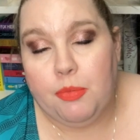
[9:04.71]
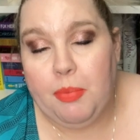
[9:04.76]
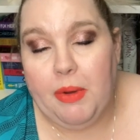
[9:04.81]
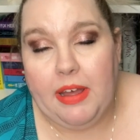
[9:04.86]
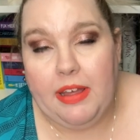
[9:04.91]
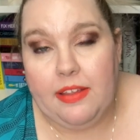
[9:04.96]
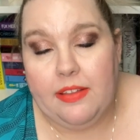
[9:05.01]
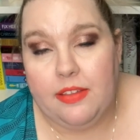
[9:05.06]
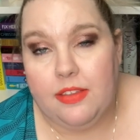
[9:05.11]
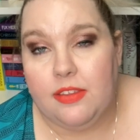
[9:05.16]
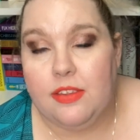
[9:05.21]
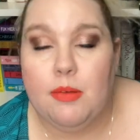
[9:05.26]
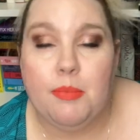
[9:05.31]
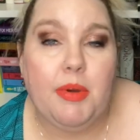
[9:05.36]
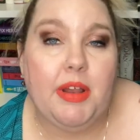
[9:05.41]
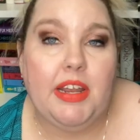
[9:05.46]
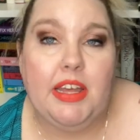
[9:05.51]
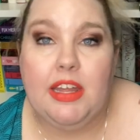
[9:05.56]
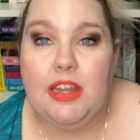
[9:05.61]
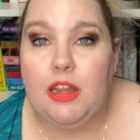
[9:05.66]
by
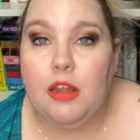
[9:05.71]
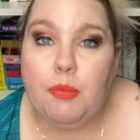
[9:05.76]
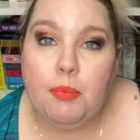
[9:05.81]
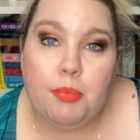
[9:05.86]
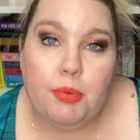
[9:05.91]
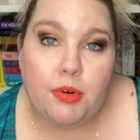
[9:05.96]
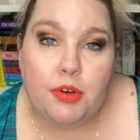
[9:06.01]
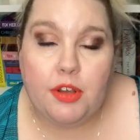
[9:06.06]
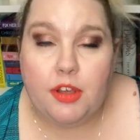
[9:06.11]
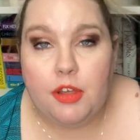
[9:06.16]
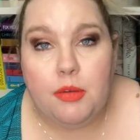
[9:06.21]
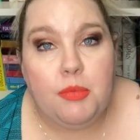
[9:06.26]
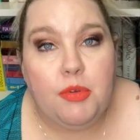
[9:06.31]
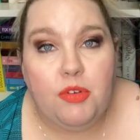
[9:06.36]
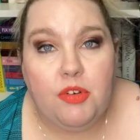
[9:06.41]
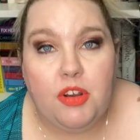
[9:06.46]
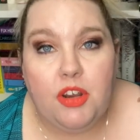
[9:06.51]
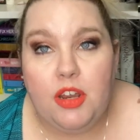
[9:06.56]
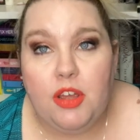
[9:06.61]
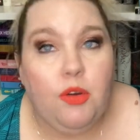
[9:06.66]
somebody in the book
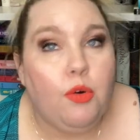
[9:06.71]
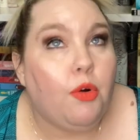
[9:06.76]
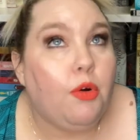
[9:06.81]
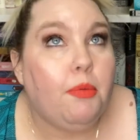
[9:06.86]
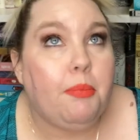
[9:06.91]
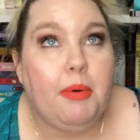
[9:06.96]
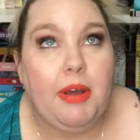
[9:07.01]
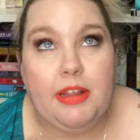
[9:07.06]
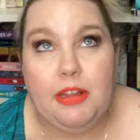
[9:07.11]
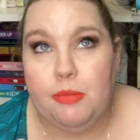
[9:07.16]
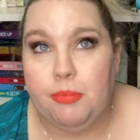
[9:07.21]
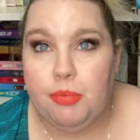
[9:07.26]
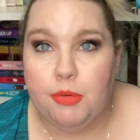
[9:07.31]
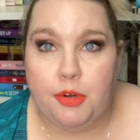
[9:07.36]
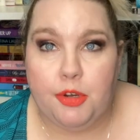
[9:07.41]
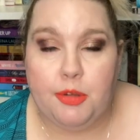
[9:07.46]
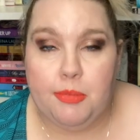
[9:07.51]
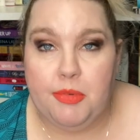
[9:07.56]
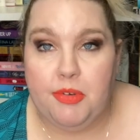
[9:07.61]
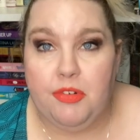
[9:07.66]
community or by the
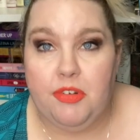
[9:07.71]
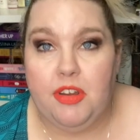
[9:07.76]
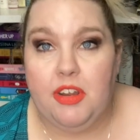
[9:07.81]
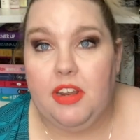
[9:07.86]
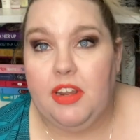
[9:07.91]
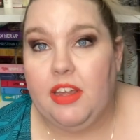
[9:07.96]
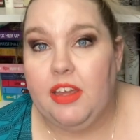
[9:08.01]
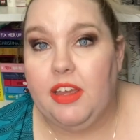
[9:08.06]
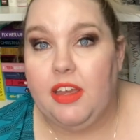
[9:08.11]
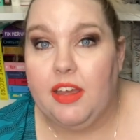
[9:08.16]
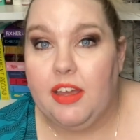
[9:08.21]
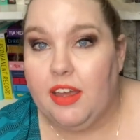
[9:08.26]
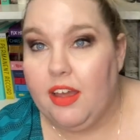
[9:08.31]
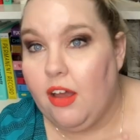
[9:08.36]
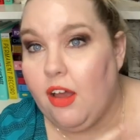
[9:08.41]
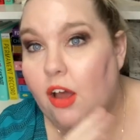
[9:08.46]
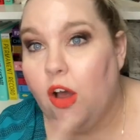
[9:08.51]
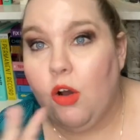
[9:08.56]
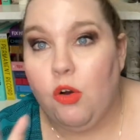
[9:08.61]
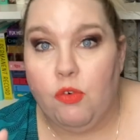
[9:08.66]
book community
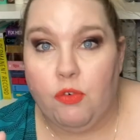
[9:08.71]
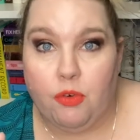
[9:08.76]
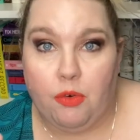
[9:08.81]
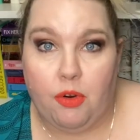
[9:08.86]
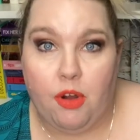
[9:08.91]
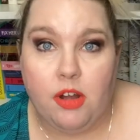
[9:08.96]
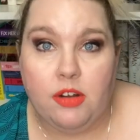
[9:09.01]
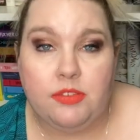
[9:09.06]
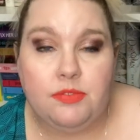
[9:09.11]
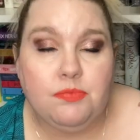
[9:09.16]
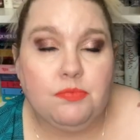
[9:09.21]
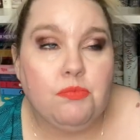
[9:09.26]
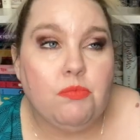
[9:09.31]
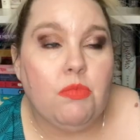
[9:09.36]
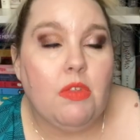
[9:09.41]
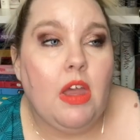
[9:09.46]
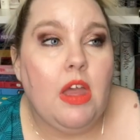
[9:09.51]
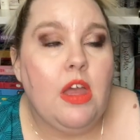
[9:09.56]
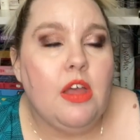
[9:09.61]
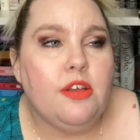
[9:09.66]
overall.
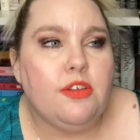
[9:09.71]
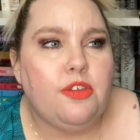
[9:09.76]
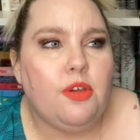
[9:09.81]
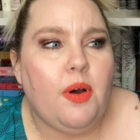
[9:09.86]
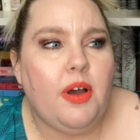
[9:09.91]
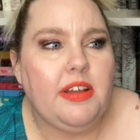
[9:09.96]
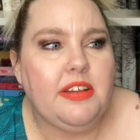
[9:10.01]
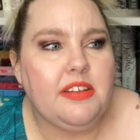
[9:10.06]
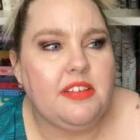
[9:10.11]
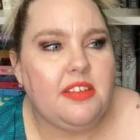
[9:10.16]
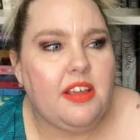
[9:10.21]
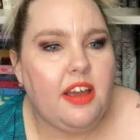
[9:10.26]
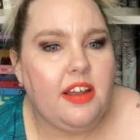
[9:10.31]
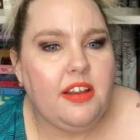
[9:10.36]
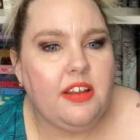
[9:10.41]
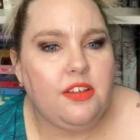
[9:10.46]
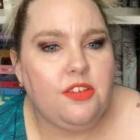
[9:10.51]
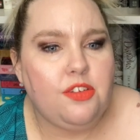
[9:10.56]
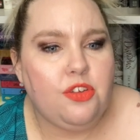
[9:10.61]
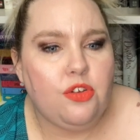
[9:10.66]
So I
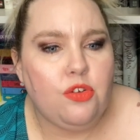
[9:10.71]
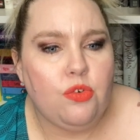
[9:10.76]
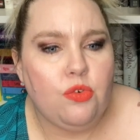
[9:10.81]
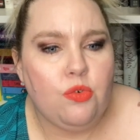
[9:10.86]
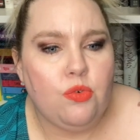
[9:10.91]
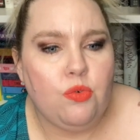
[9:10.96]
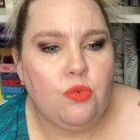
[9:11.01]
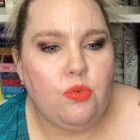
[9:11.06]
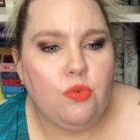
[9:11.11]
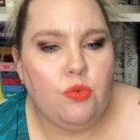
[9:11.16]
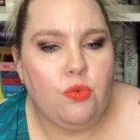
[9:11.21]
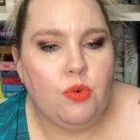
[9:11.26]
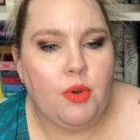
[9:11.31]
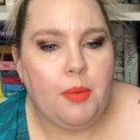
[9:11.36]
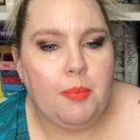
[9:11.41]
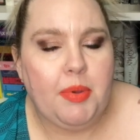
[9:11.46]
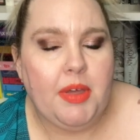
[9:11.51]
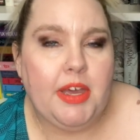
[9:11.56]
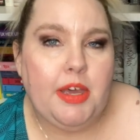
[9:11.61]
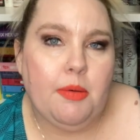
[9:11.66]
decided
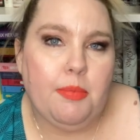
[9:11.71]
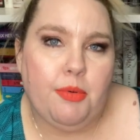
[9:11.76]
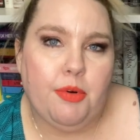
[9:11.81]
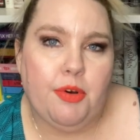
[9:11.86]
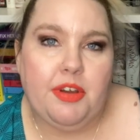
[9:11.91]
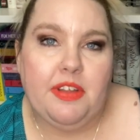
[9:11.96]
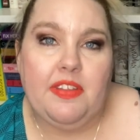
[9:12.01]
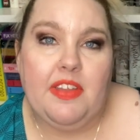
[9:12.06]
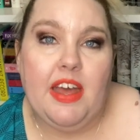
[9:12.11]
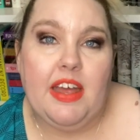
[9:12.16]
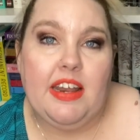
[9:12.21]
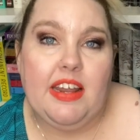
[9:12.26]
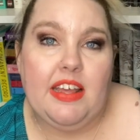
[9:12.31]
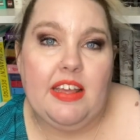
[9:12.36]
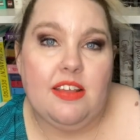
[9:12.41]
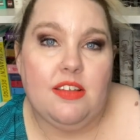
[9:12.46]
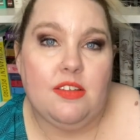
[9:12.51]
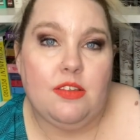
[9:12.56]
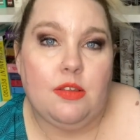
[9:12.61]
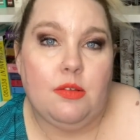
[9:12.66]
to pick a book that
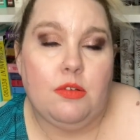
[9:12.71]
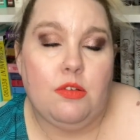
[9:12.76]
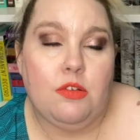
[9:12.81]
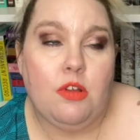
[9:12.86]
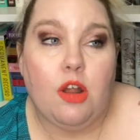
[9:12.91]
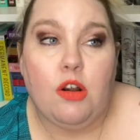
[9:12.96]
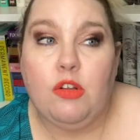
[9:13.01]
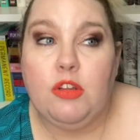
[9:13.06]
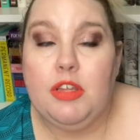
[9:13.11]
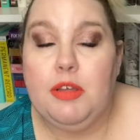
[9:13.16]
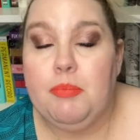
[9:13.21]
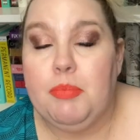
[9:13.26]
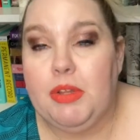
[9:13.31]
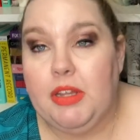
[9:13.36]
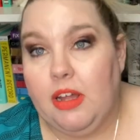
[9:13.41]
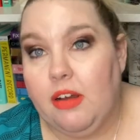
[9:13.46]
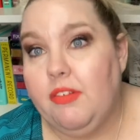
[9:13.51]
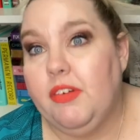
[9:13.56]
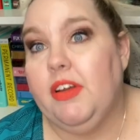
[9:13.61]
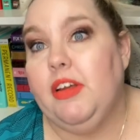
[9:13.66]
is not only
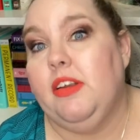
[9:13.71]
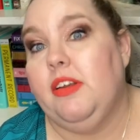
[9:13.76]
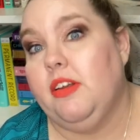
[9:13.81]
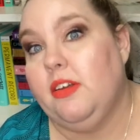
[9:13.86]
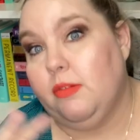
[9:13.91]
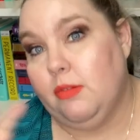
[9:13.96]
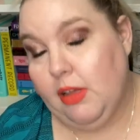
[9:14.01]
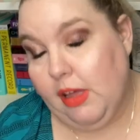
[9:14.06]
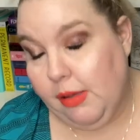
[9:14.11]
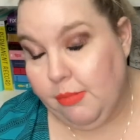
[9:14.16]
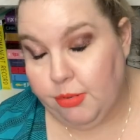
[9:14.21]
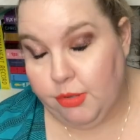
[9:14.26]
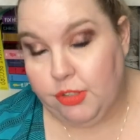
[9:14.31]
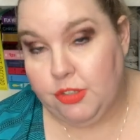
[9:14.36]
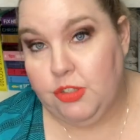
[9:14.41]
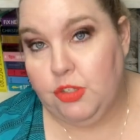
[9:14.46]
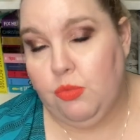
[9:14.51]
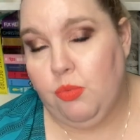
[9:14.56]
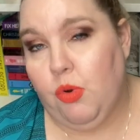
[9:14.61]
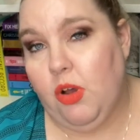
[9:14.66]
beloved
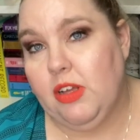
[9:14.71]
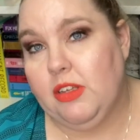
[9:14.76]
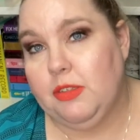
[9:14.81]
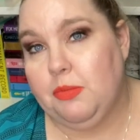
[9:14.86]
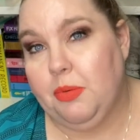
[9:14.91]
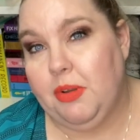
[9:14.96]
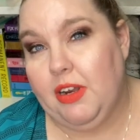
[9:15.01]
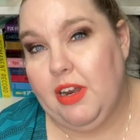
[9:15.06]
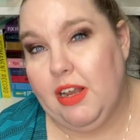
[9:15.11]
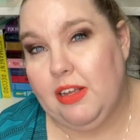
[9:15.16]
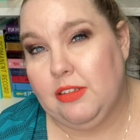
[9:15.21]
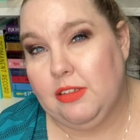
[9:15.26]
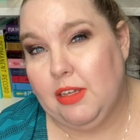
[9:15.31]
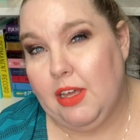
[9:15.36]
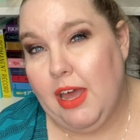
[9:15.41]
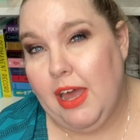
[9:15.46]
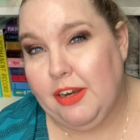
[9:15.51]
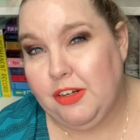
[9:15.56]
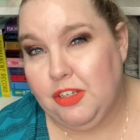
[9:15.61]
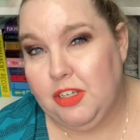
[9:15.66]
booktube-wise, but it
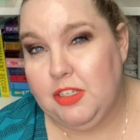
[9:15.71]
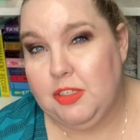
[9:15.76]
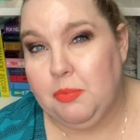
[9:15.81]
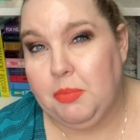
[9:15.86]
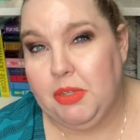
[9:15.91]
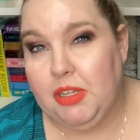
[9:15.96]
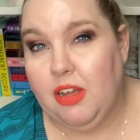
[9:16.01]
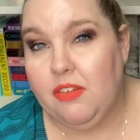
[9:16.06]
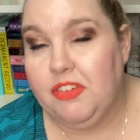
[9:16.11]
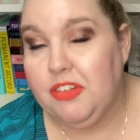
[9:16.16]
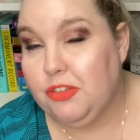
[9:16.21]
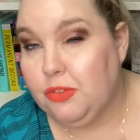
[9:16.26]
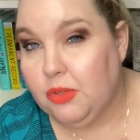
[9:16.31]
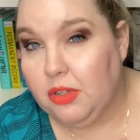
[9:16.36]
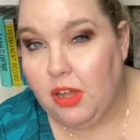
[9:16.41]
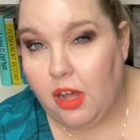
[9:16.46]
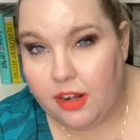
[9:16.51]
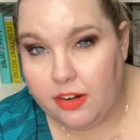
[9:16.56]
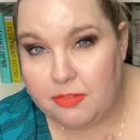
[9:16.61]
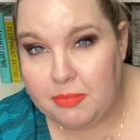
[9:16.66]
actually is beloved to a
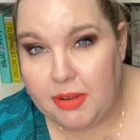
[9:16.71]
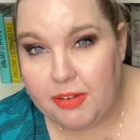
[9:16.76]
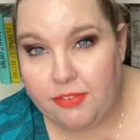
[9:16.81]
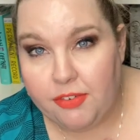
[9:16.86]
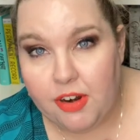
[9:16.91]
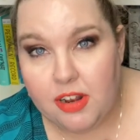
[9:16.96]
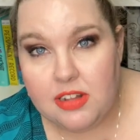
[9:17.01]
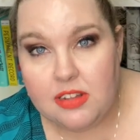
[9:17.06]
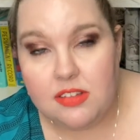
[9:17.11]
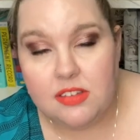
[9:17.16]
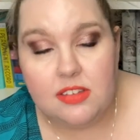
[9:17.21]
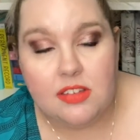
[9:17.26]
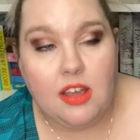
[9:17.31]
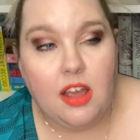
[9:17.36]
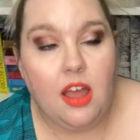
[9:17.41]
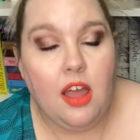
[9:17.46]
lot of my friends.